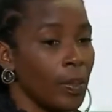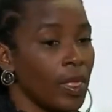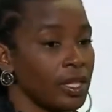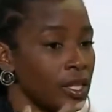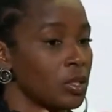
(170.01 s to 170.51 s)

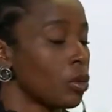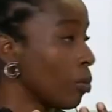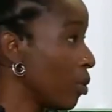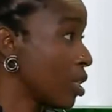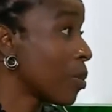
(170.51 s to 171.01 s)
This is
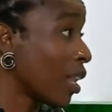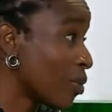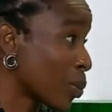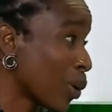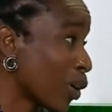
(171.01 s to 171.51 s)
my
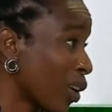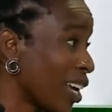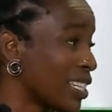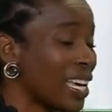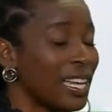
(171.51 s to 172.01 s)
life's work,
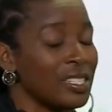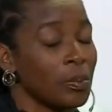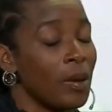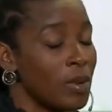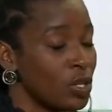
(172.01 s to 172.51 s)
right? And
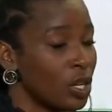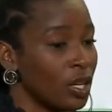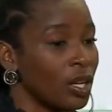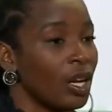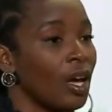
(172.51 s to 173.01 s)
my mission.